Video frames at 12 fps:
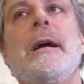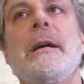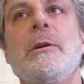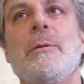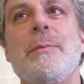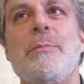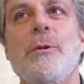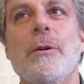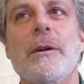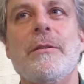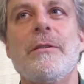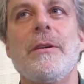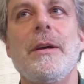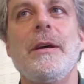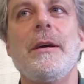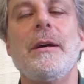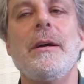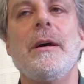our annual reports.
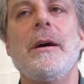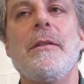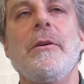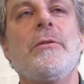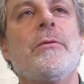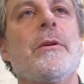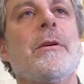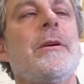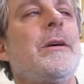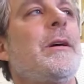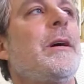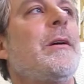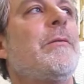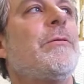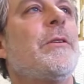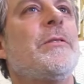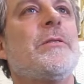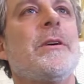Those were
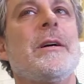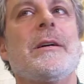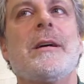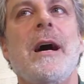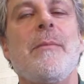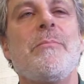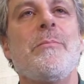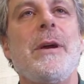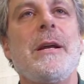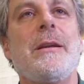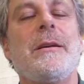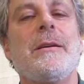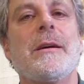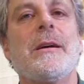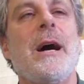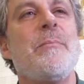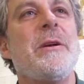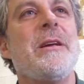first made into
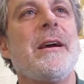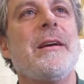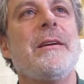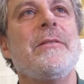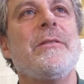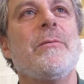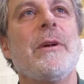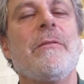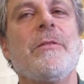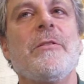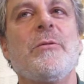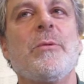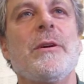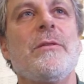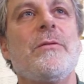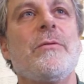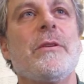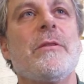copy negatives and reference
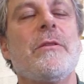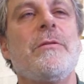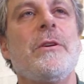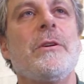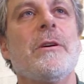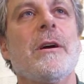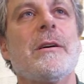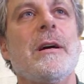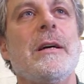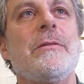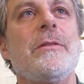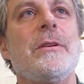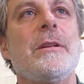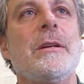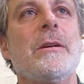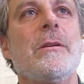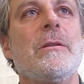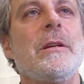prints with the photo archive in
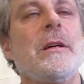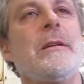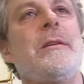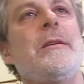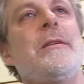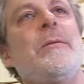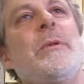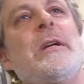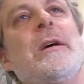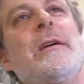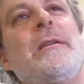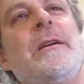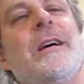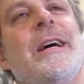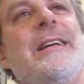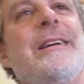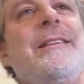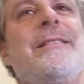the early to
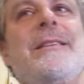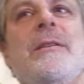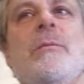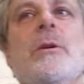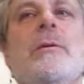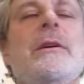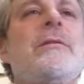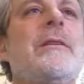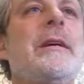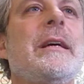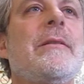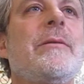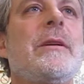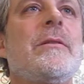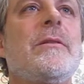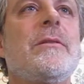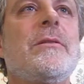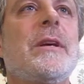mid-1990s, and more recently have been
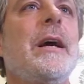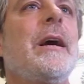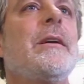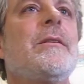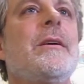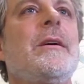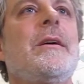scanned.